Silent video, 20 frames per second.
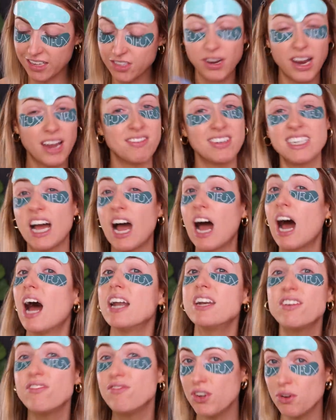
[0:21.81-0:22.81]
And so I have a
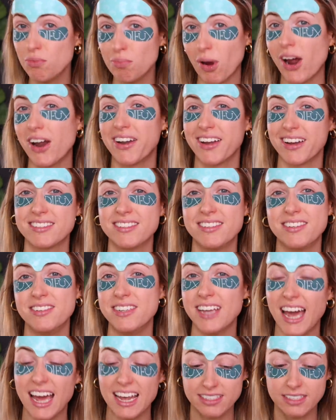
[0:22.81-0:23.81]
ton of new products to
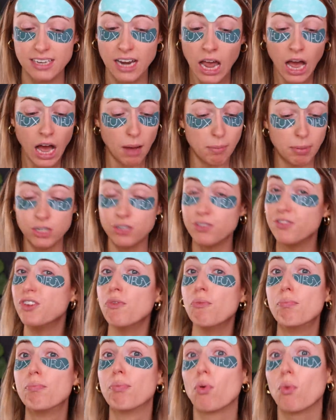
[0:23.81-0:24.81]
test, a bunch of
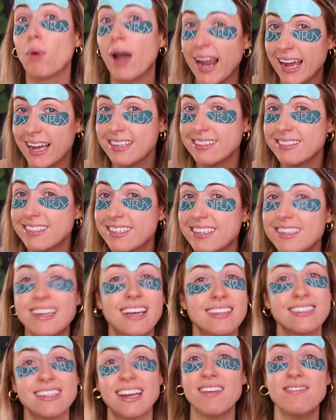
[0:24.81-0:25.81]
new brands to
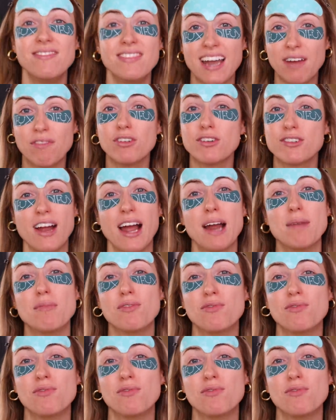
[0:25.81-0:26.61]
test that I've never tried